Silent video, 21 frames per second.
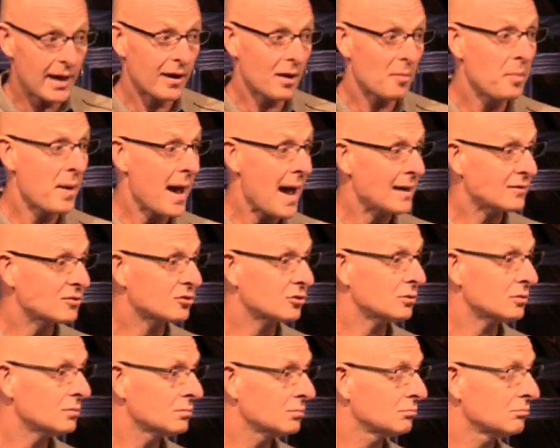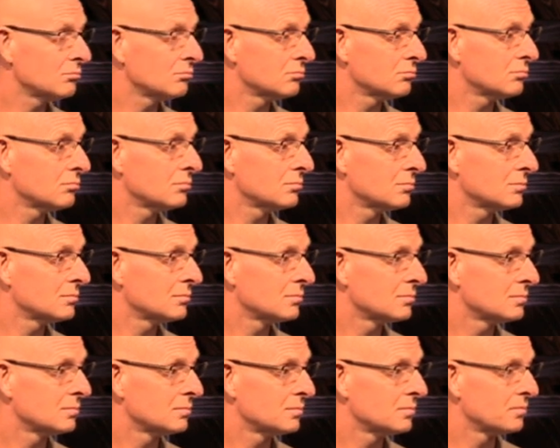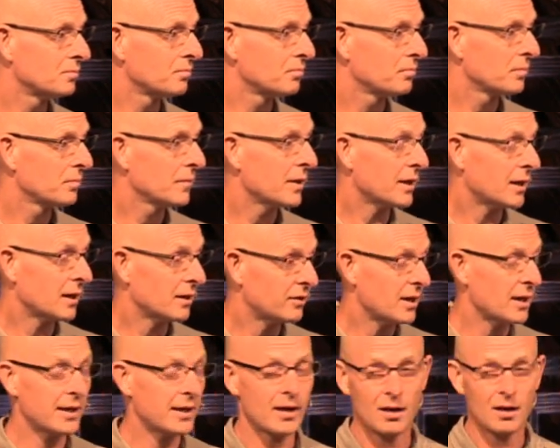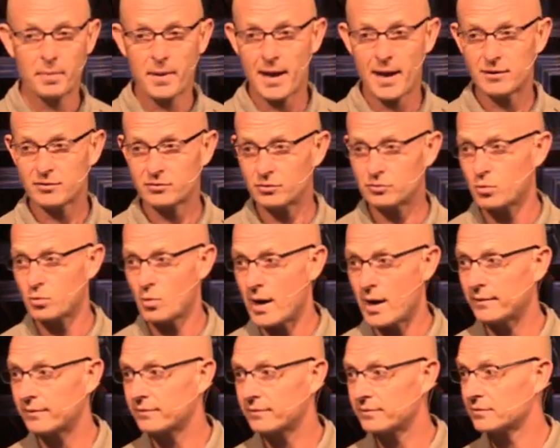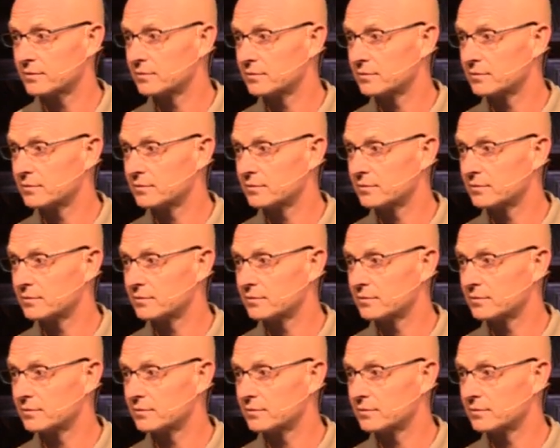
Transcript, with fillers: a pastor, it can take out a pastor's wife,